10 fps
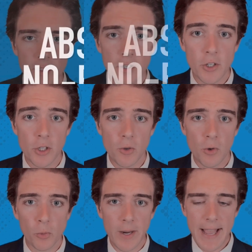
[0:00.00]
new
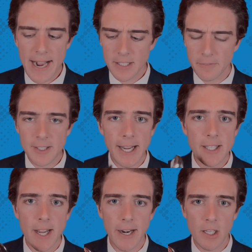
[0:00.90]
reactive
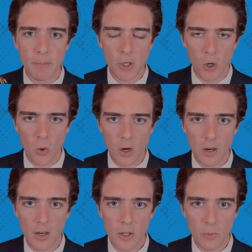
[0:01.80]
titanium core,
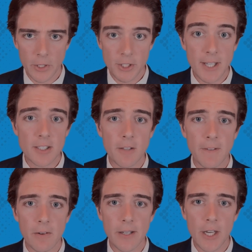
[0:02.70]
which sets the
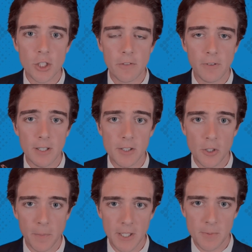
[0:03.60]
foundation for the
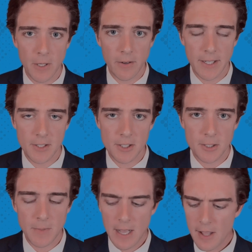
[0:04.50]
soup experience.
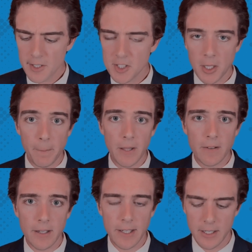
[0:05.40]
The
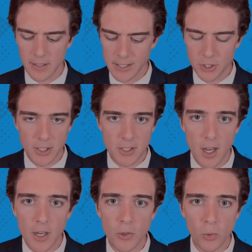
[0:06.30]
stability here is just
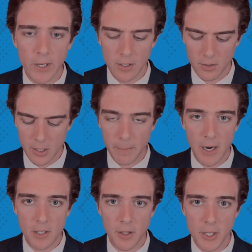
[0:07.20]
unreal
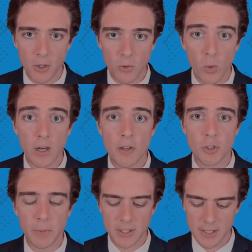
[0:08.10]
compared to the old
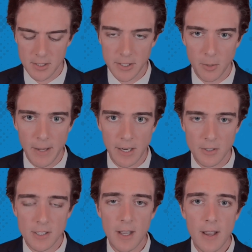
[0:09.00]
100% steel
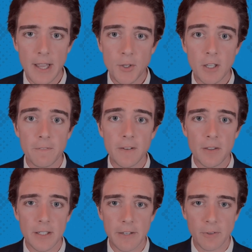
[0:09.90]
models, and you can feel the
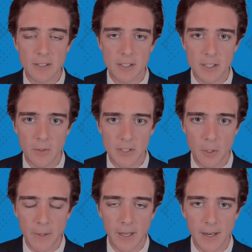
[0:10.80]
difference as soon as you
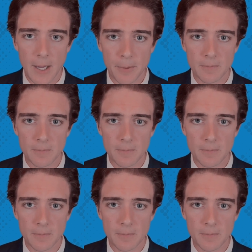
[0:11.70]
pick it up.